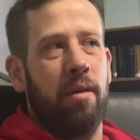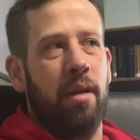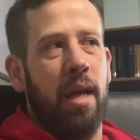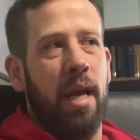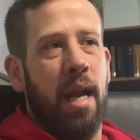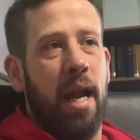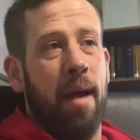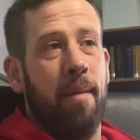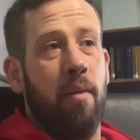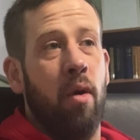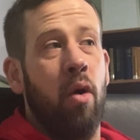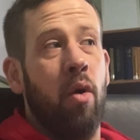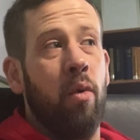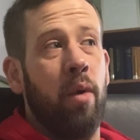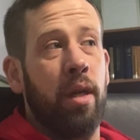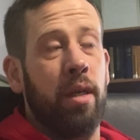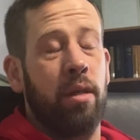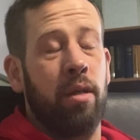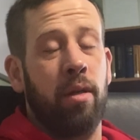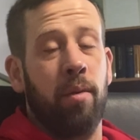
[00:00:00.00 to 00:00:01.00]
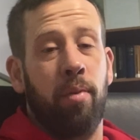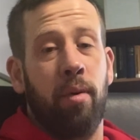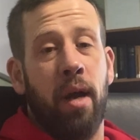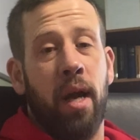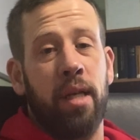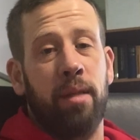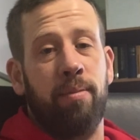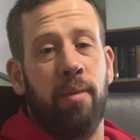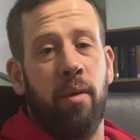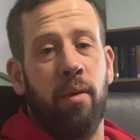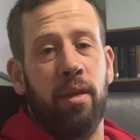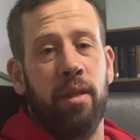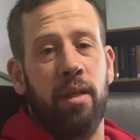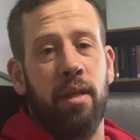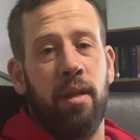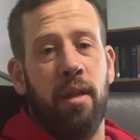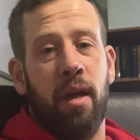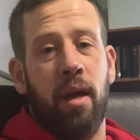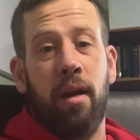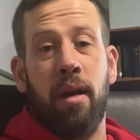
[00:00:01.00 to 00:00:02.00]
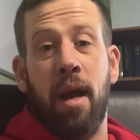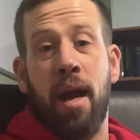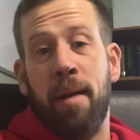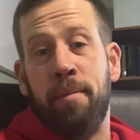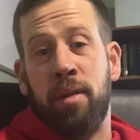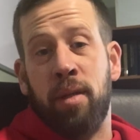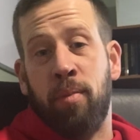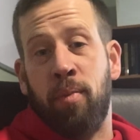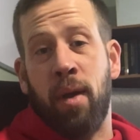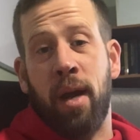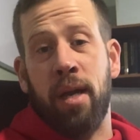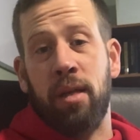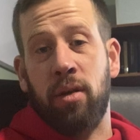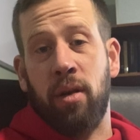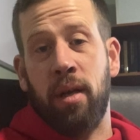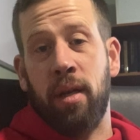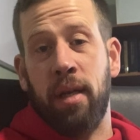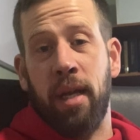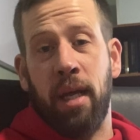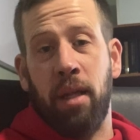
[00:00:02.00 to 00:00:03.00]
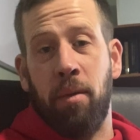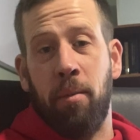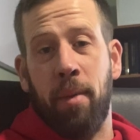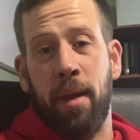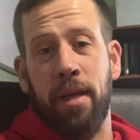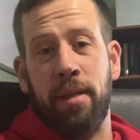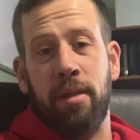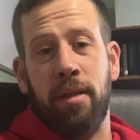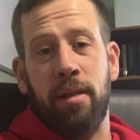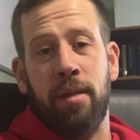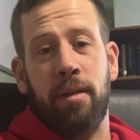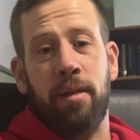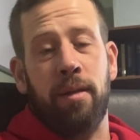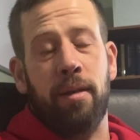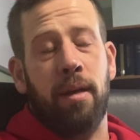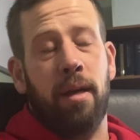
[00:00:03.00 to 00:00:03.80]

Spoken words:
And I'm always surprised by what's in there. I'm surprised on a daily basis.